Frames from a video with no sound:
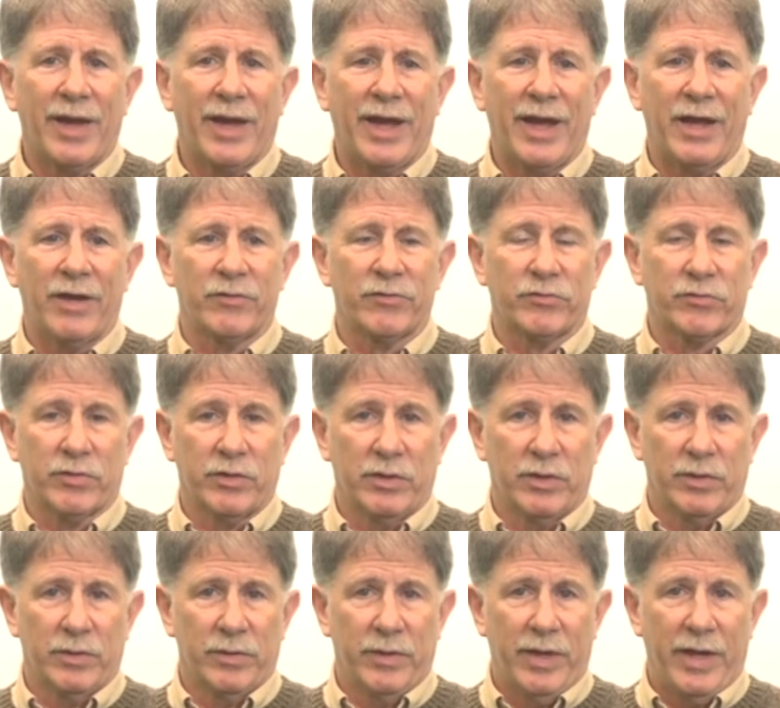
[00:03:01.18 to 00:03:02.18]
has
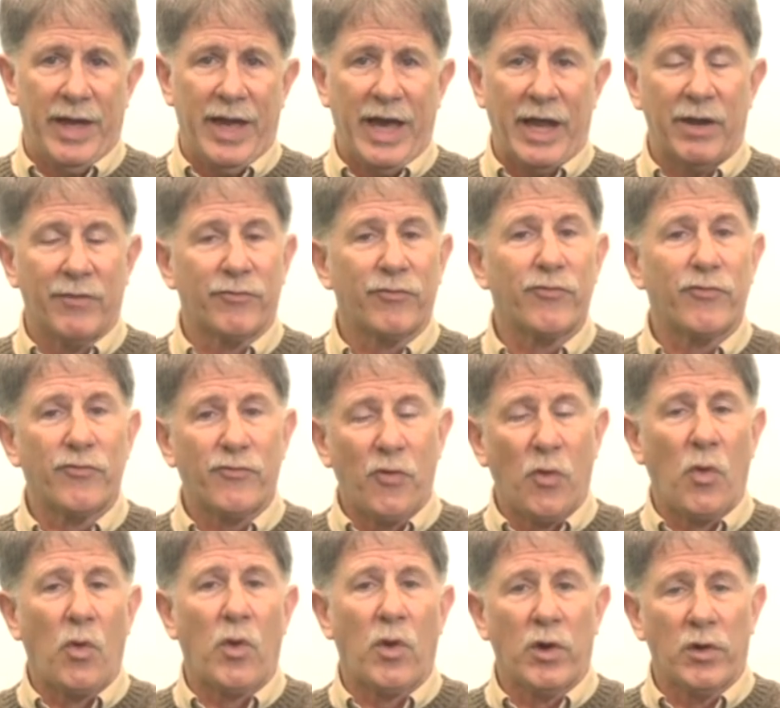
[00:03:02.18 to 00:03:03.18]
had a
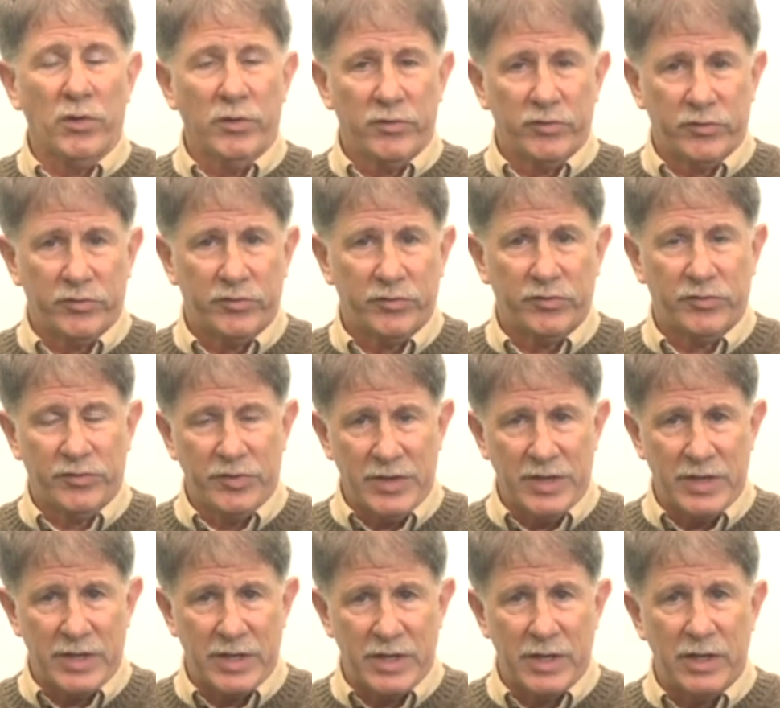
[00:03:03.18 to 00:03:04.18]

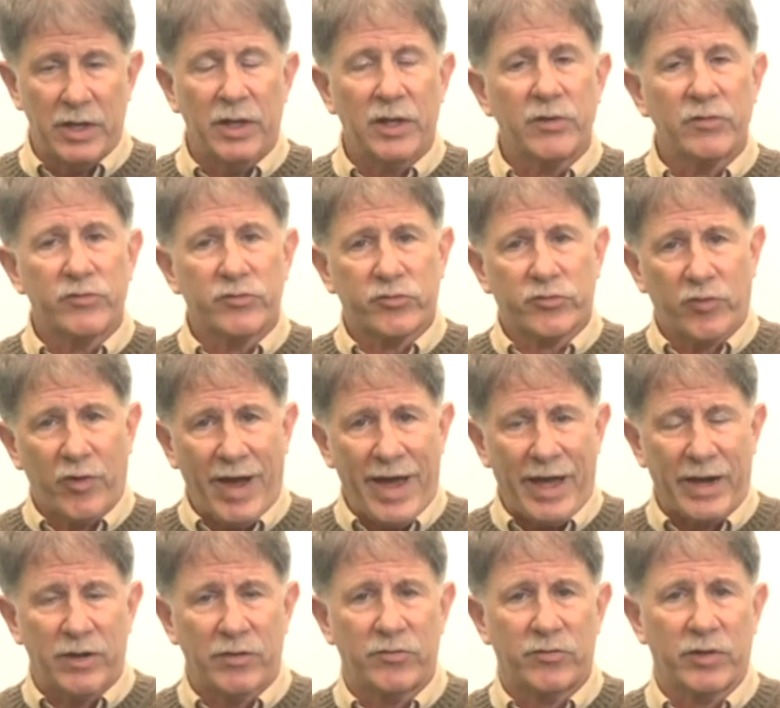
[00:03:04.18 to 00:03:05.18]
4C
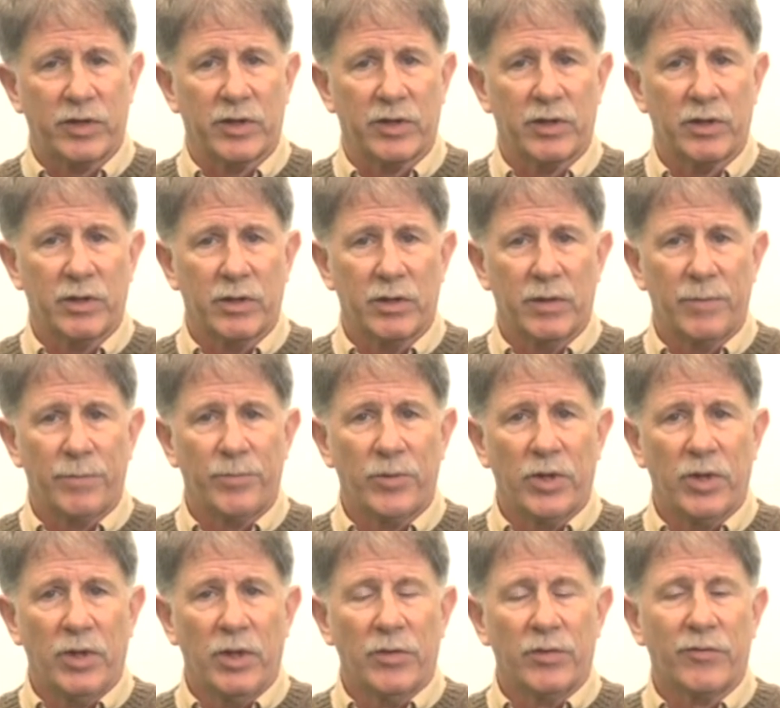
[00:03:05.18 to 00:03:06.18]
strategy.
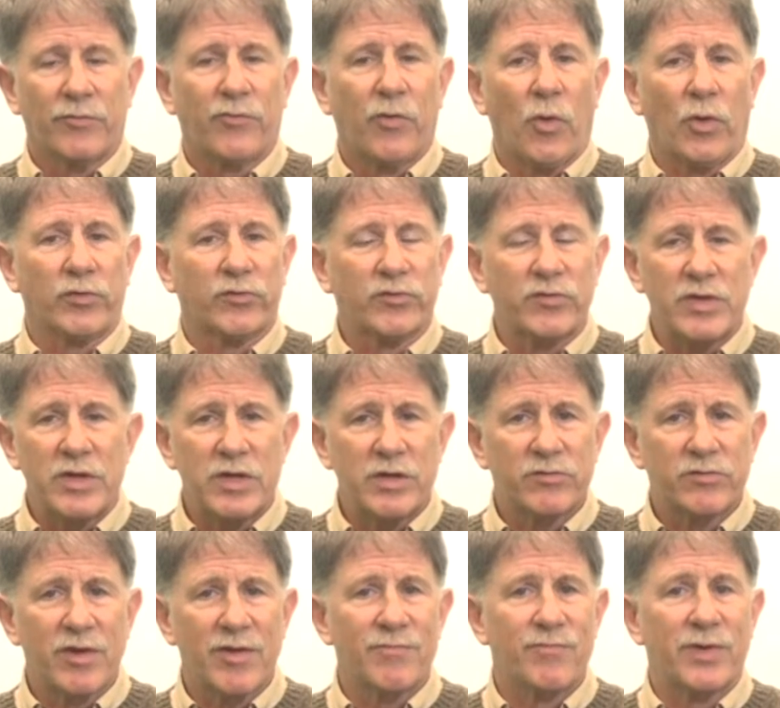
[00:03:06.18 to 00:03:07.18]
The 4
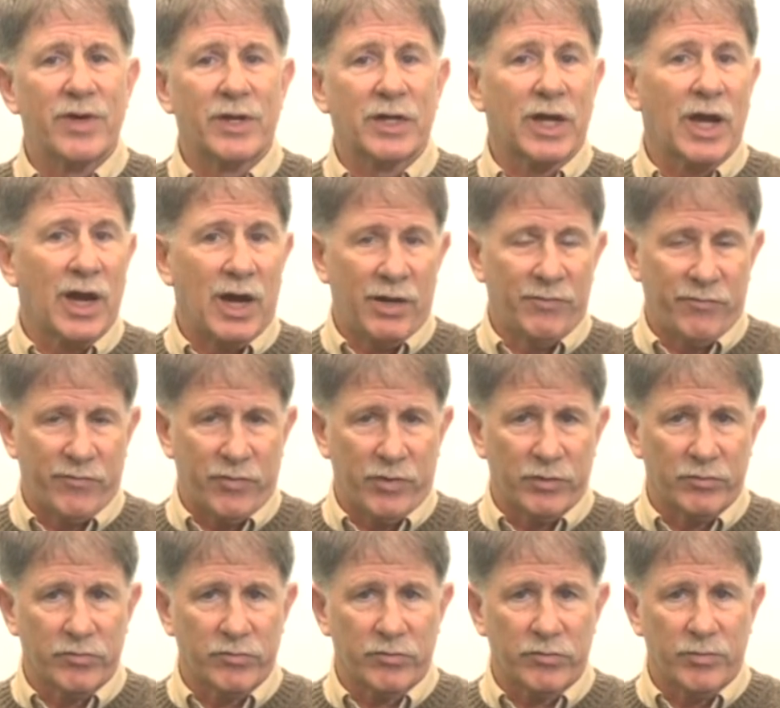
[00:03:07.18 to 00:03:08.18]
C's have been
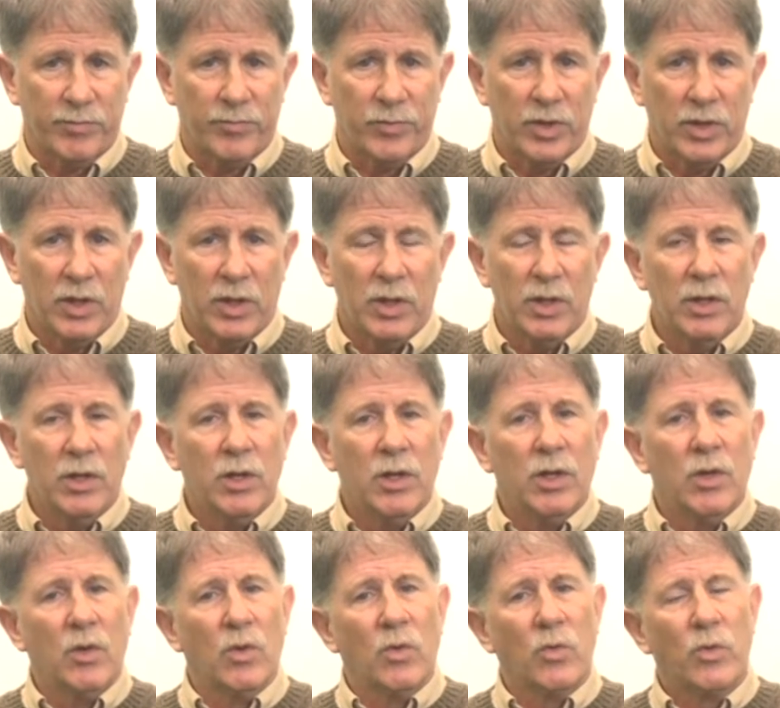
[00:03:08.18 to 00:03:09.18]
conference.
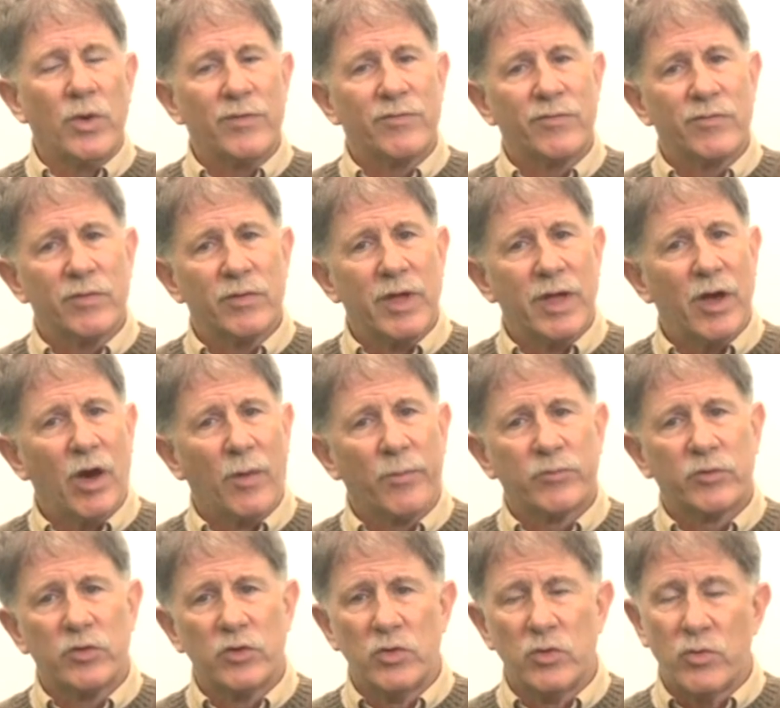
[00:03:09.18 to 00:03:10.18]
We've
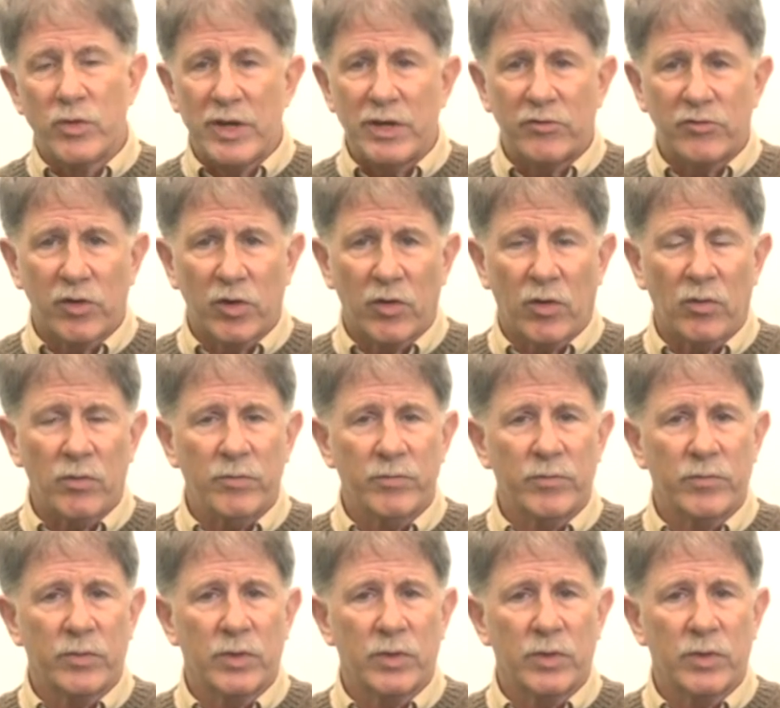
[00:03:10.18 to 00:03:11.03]
helped do regional